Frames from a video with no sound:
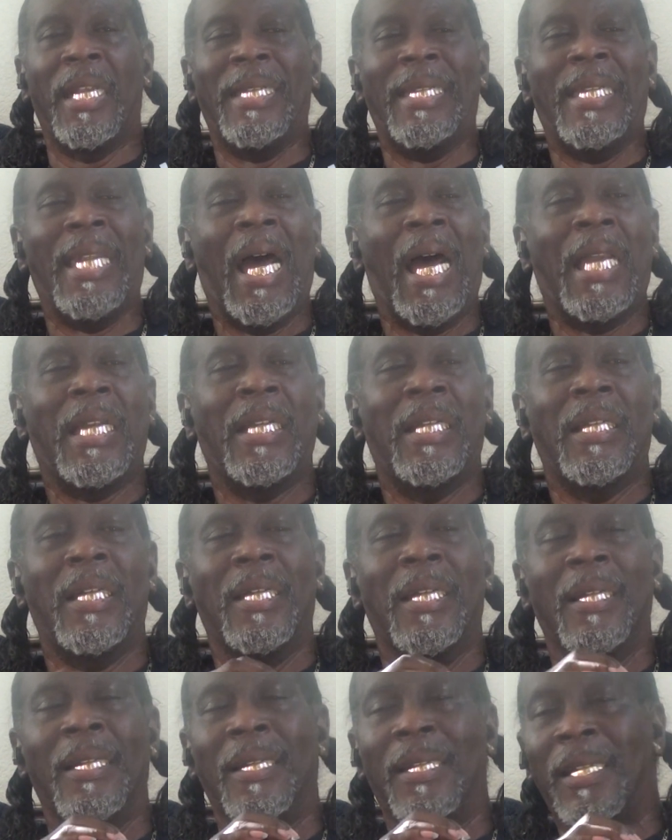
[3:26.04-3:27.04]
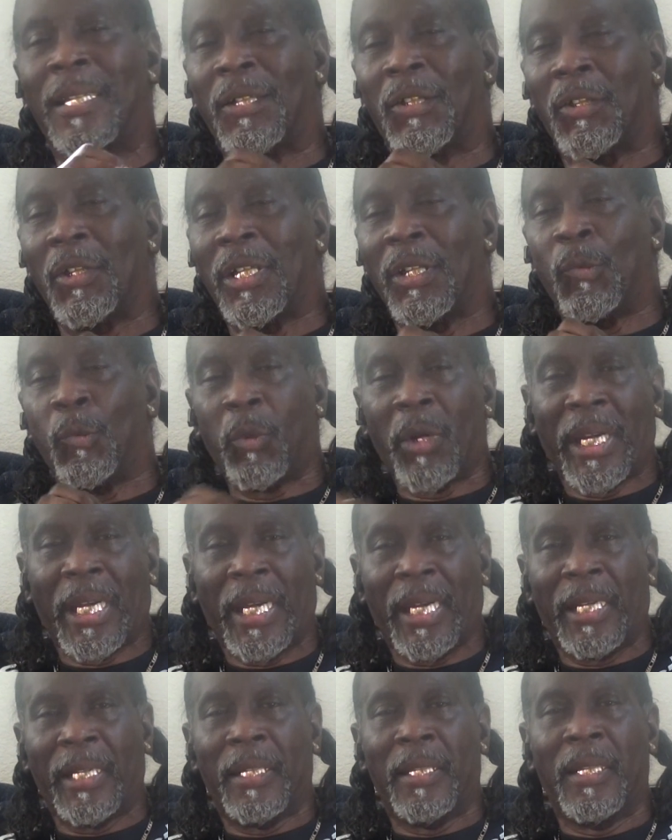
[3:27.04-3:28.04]
not literally red.
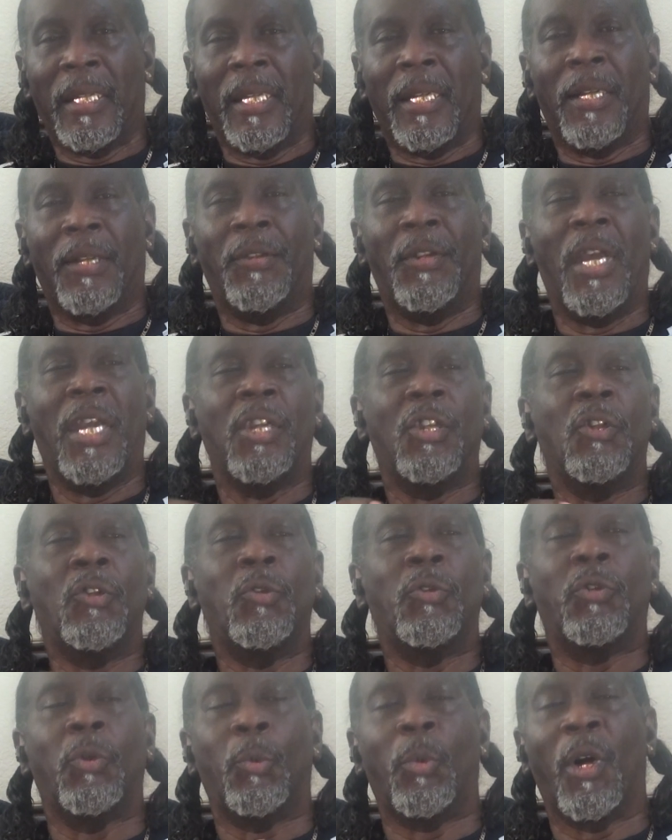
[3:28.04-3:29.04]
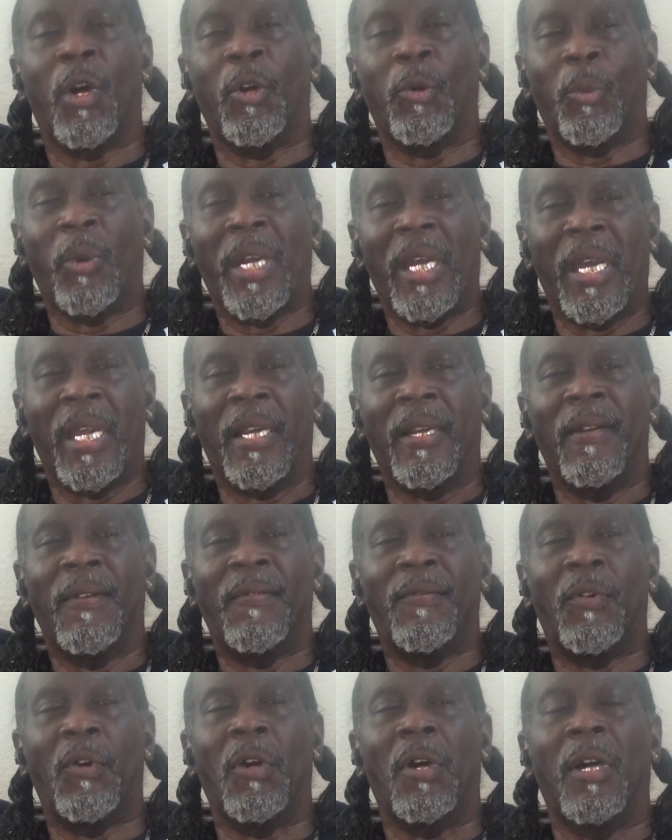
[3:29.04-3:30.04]
They use the word red
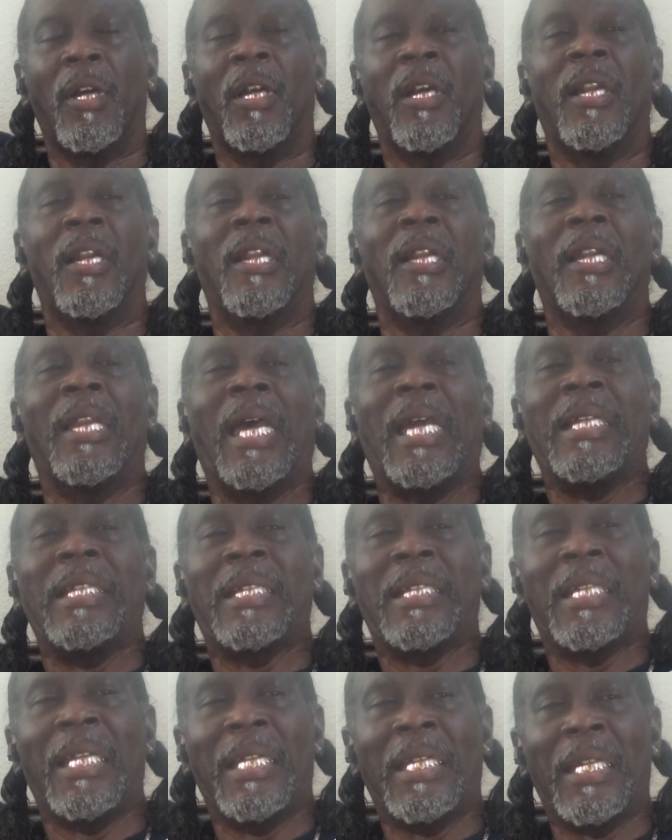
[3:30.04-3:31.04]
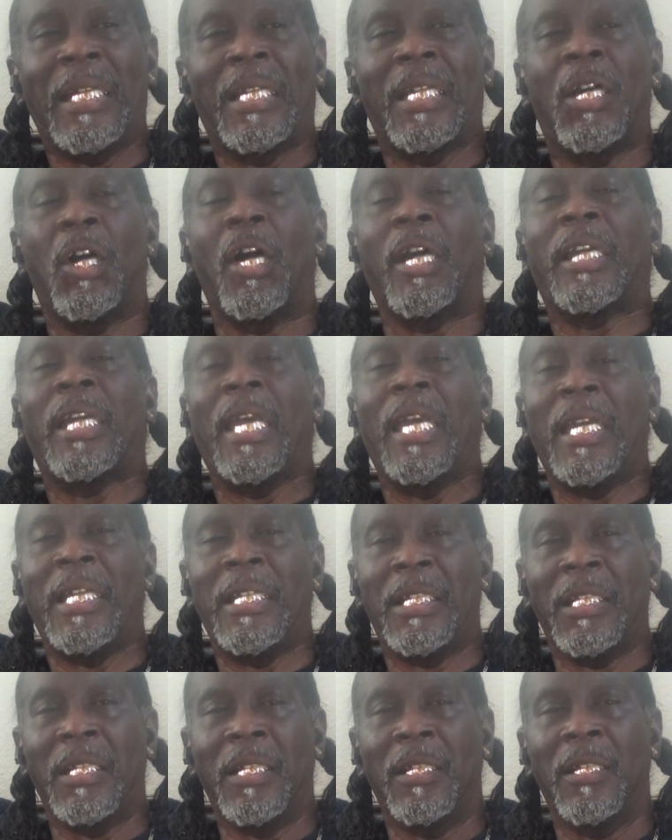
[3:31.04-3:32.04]
for light-skinned,
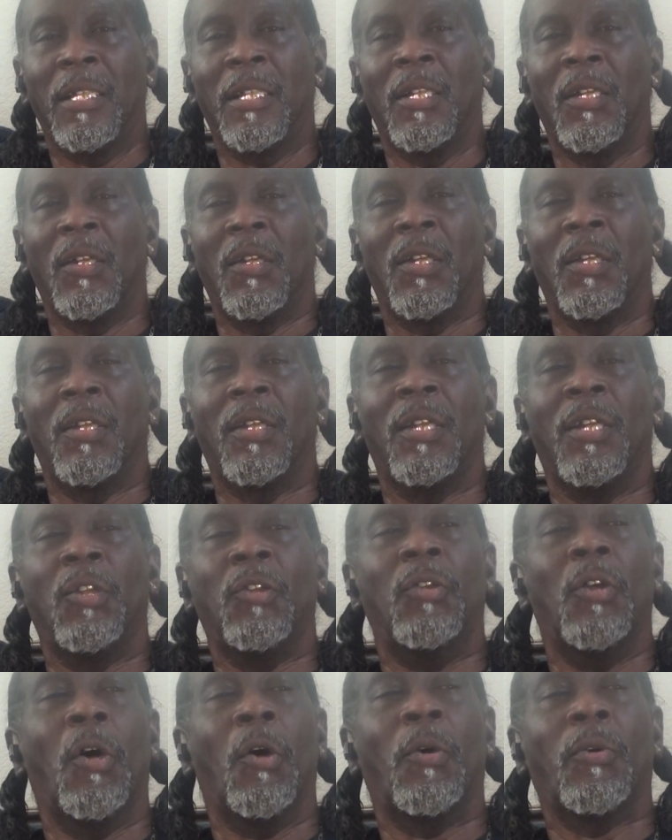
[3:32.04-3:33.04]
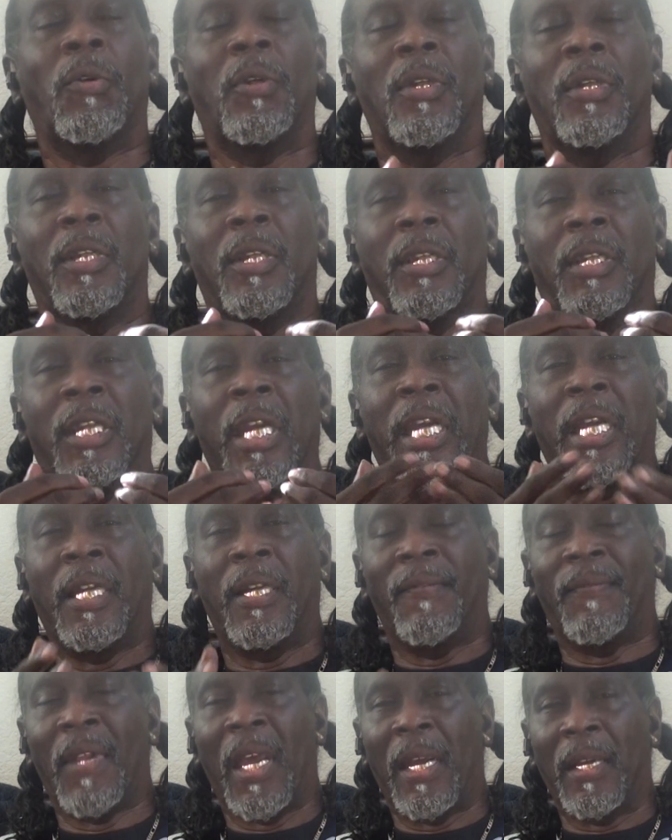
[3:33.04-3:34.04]
Caucasian, things
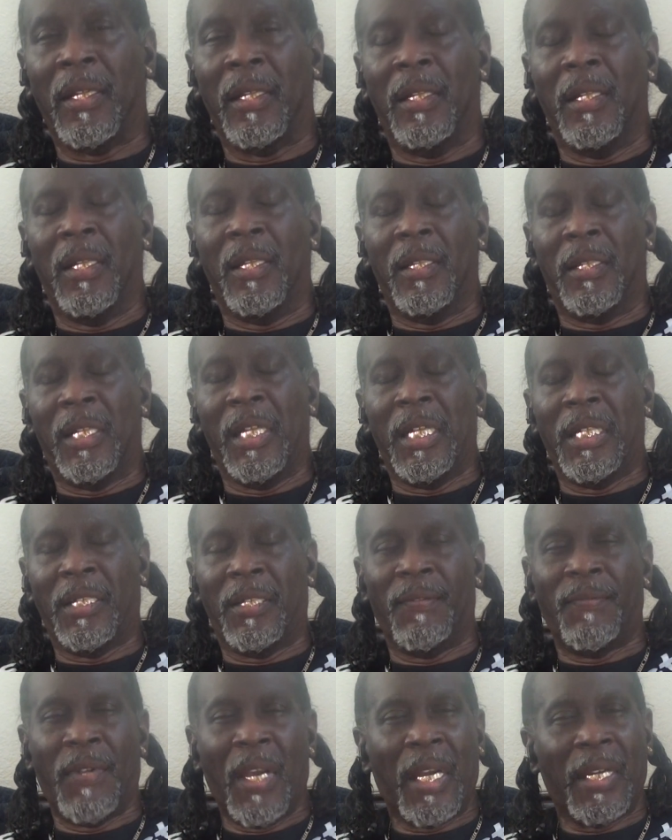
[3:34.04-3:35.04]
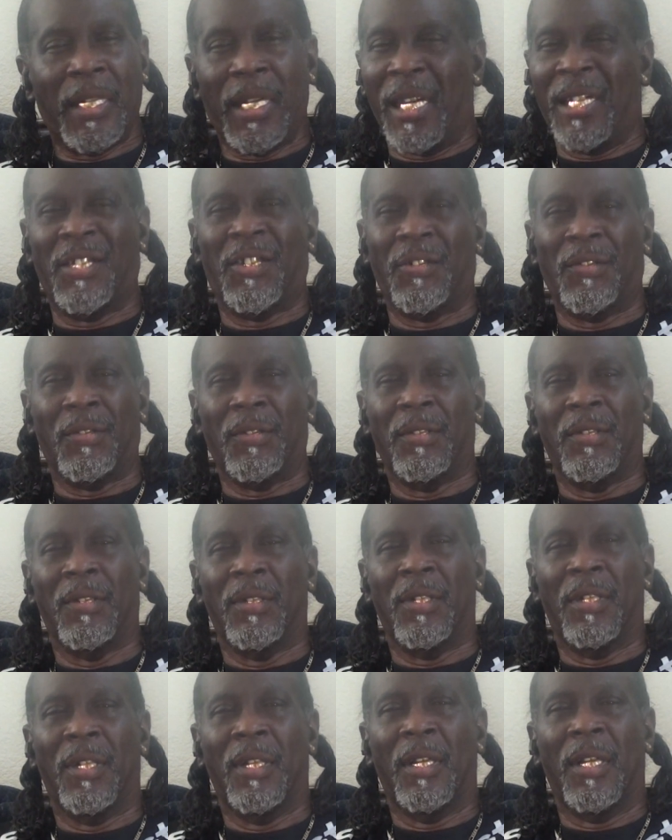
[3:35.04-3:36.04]
of that nature.
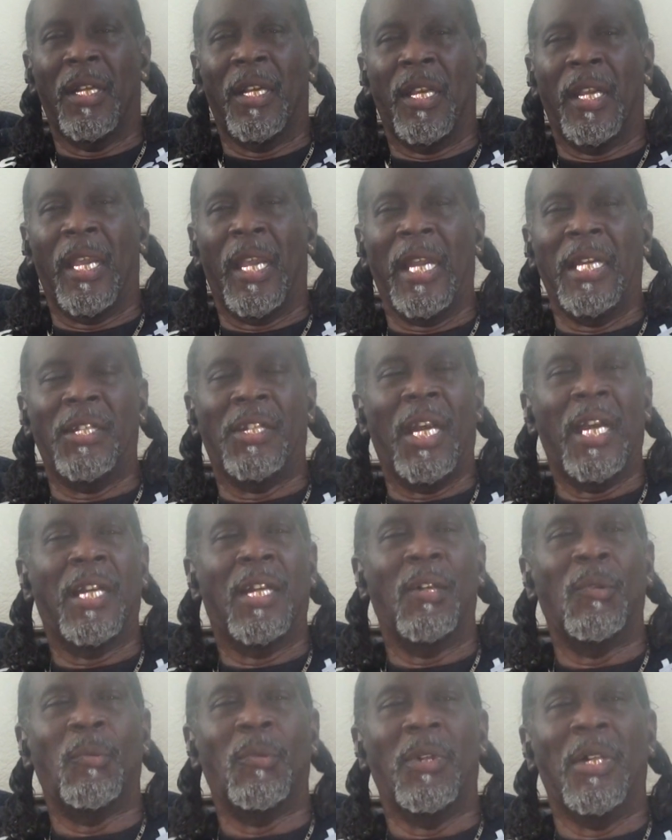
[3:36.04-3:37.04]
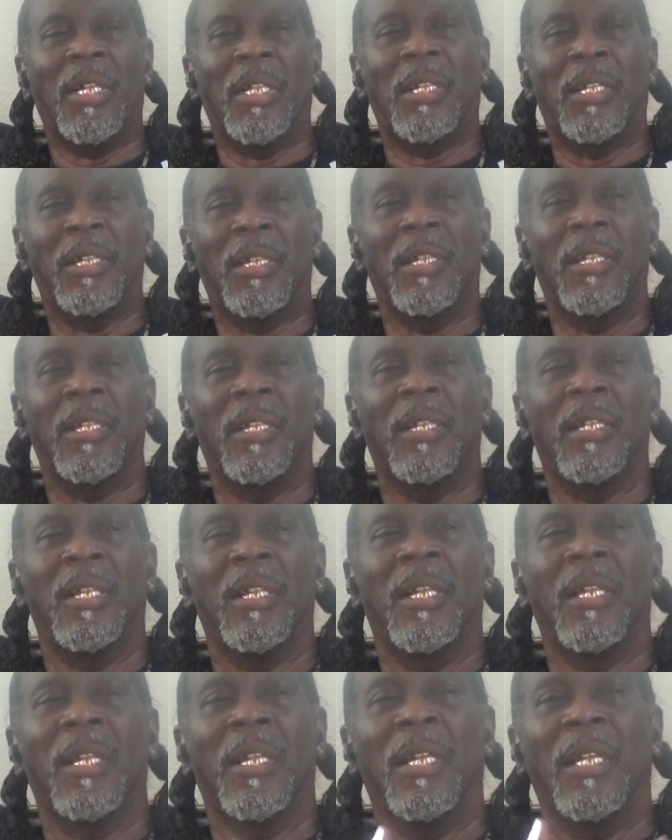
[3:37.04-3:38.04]
And Jacob was
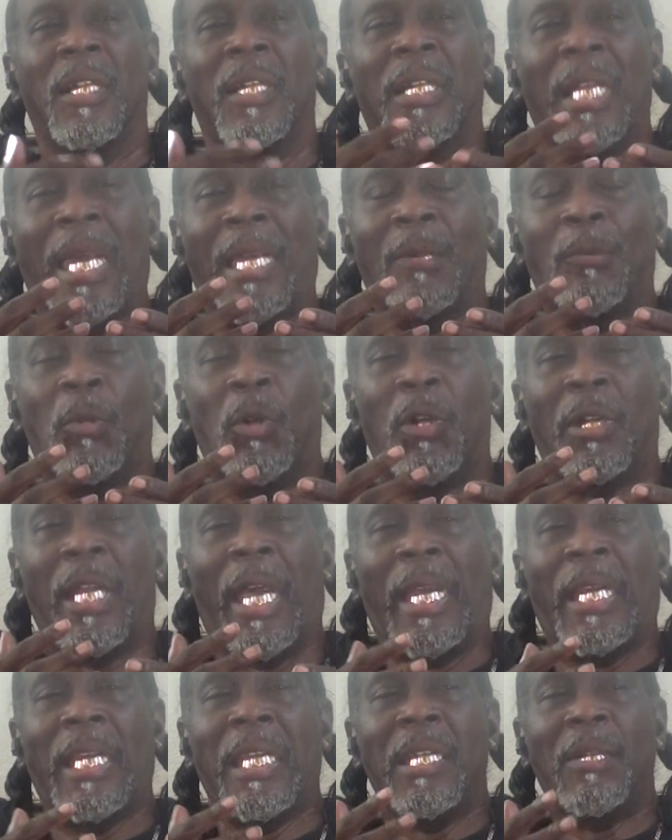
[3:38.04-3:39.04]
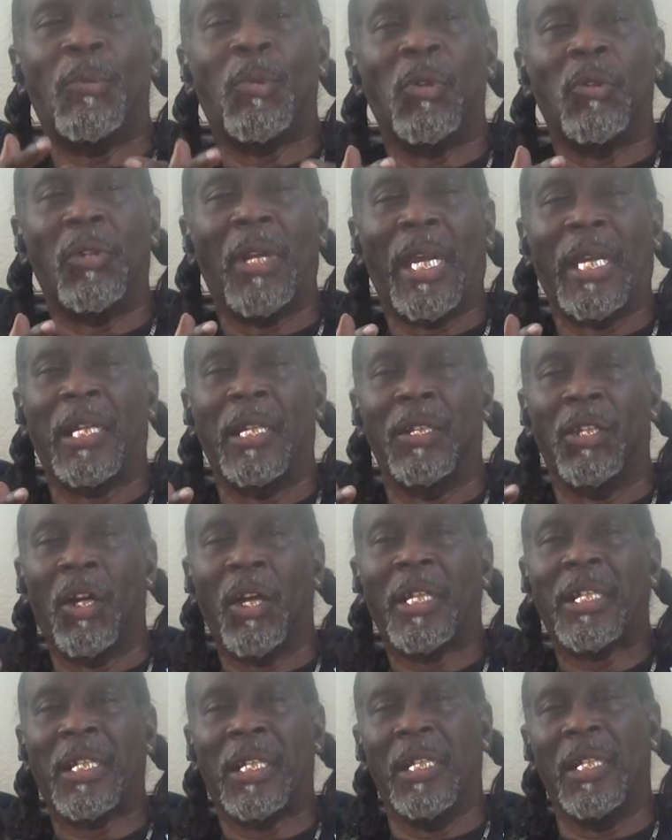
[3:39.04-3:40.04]
more like Hebrew, like a
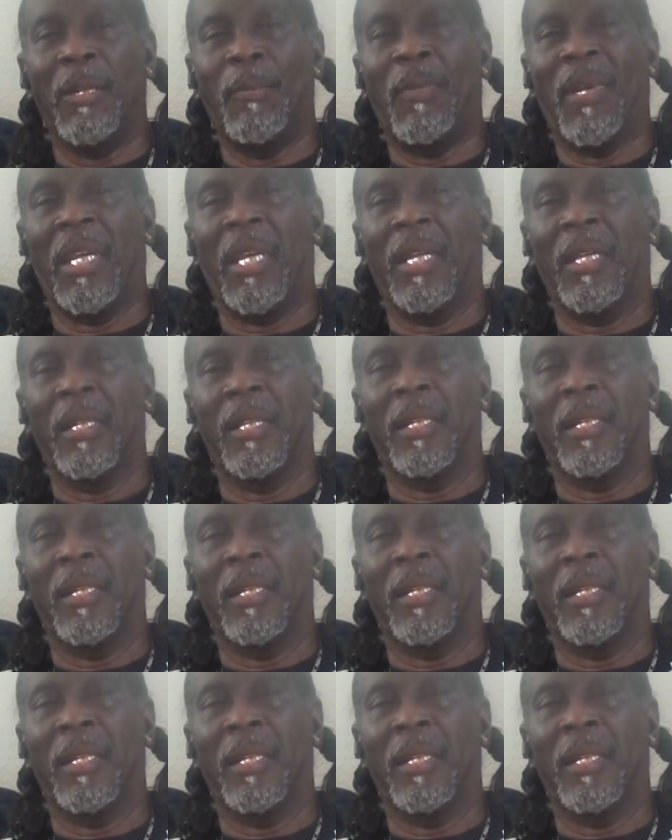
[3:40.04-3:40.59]
dark-skinned man.